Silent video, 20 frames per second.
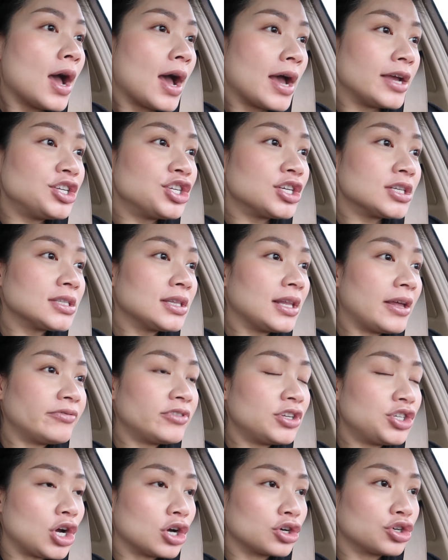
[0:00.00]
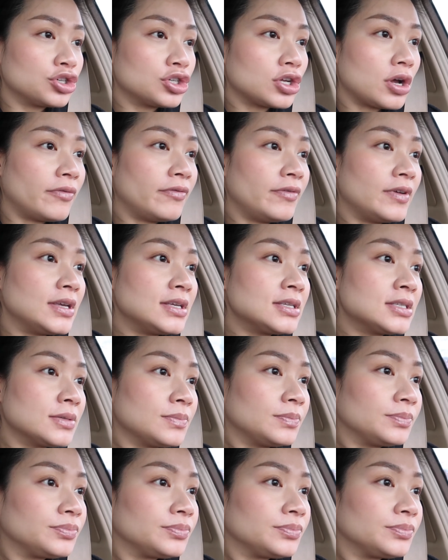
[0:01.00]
I just left the doctor's office.